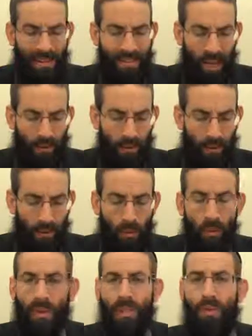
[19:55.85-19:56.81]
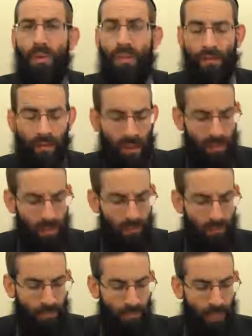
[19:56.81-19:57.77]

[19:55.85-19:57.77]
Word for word: time. What is the reason for this?